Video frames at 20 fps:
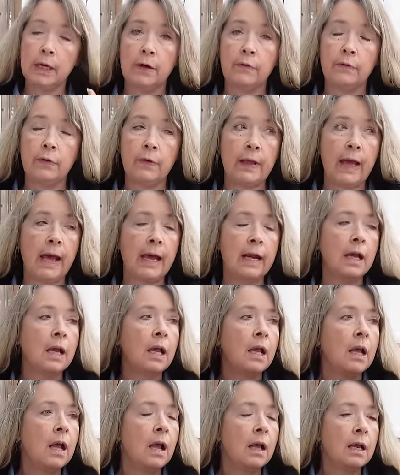here for that
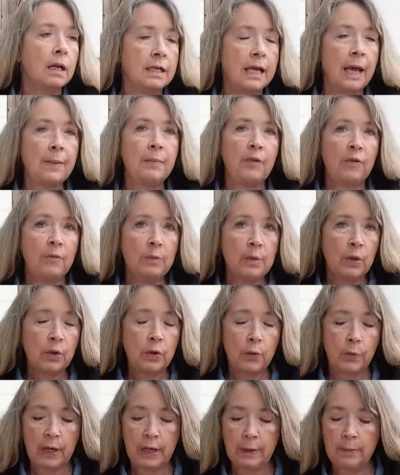type of
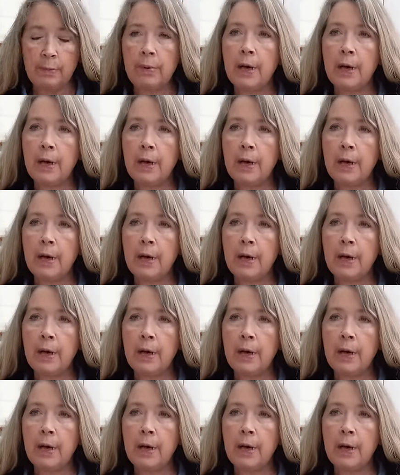milkweed.